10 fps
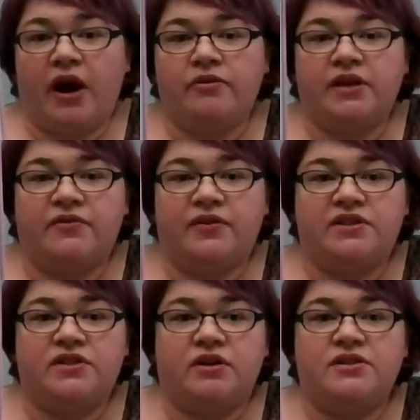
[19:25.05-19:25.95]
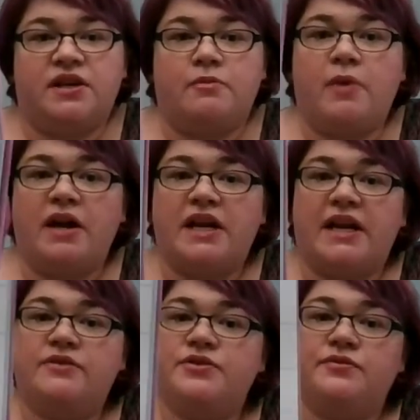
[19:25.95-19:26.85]
out if it starts on a
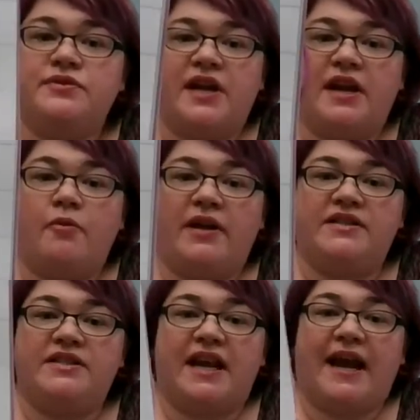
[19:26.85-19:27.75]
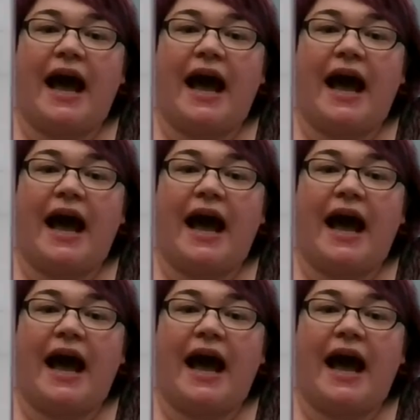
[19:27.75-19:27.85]
Monday, a Tuesday, a Wednesday.